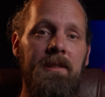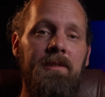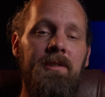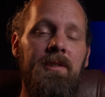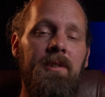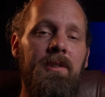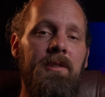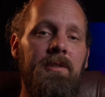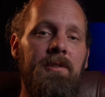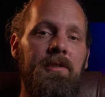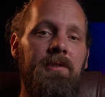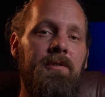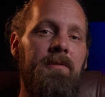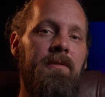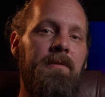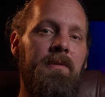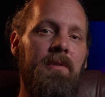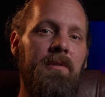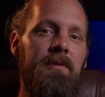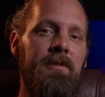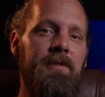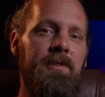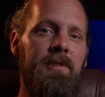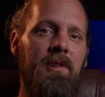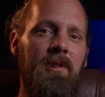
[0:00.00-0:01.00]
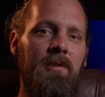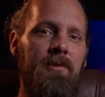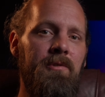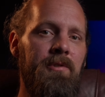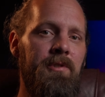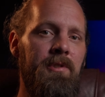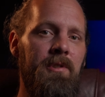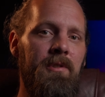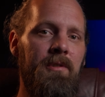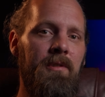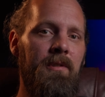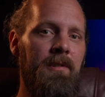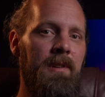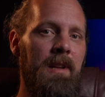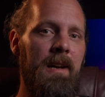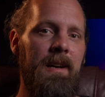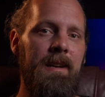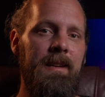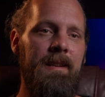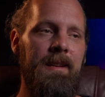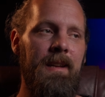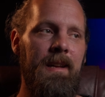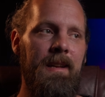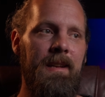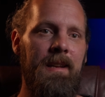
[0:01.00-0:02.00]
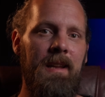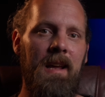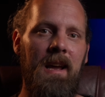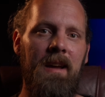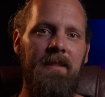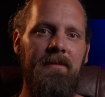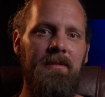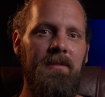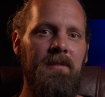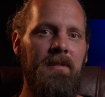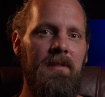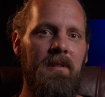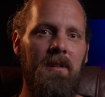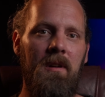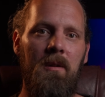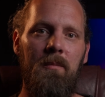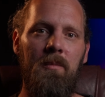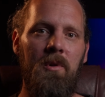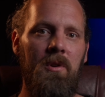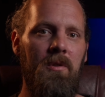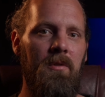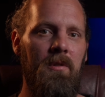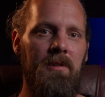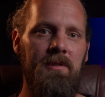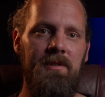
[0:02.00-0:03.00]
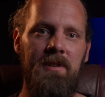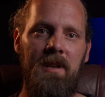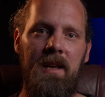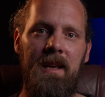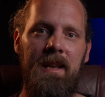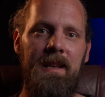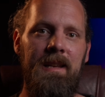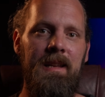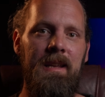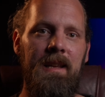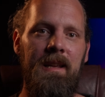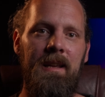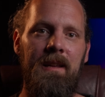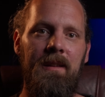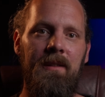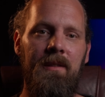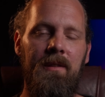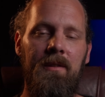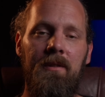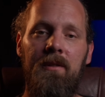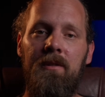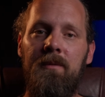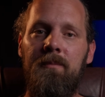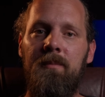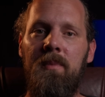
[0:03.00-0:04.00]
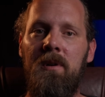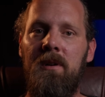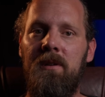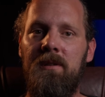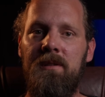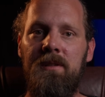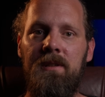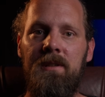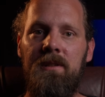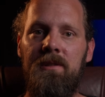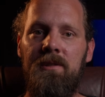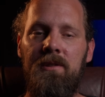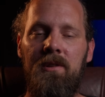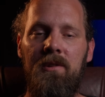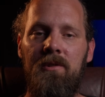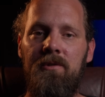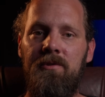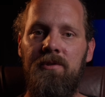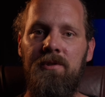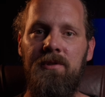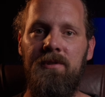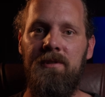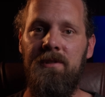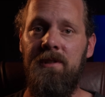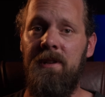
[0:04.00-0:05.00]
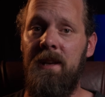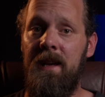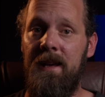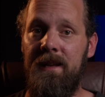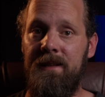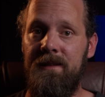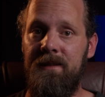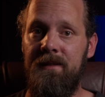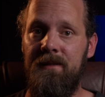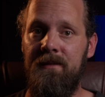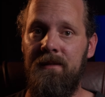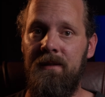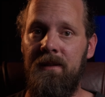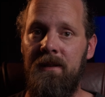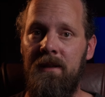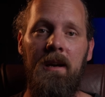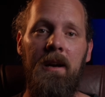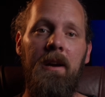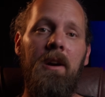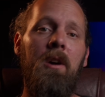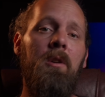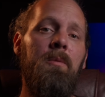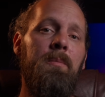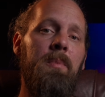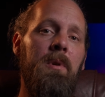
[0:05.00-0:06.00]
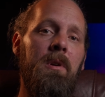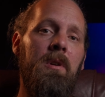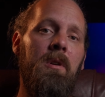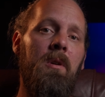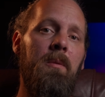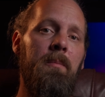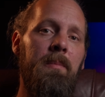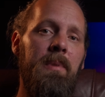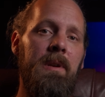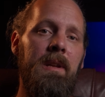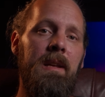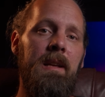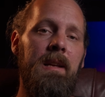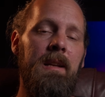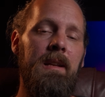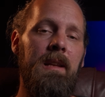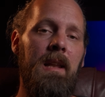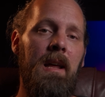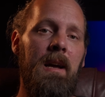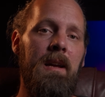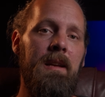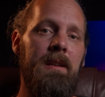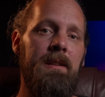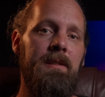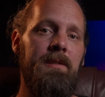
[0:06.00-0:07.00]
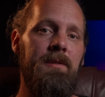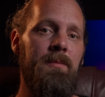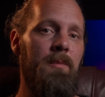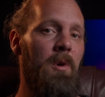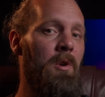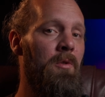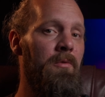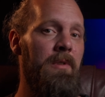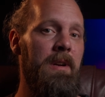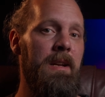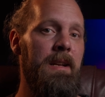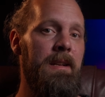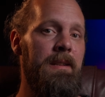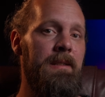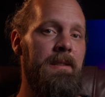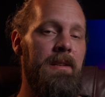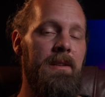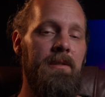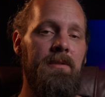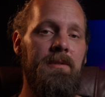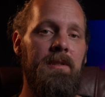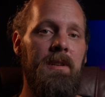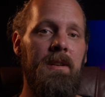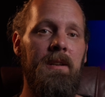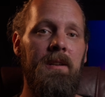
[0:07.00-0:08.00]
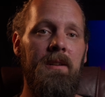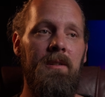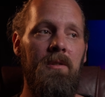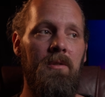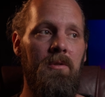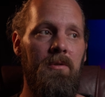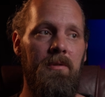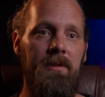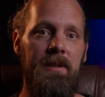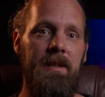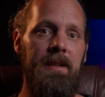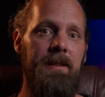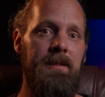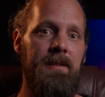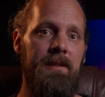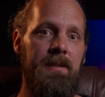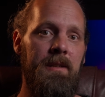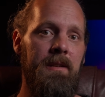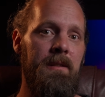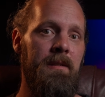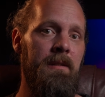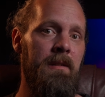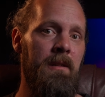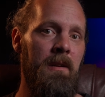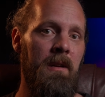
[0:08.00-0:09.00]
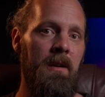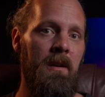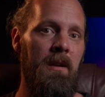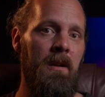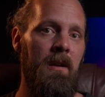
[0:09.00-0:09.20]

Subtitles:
I searched for a solution online and haven't come across any third-party solutions yet. I hope a company like SmallRig, Tilta or Nitze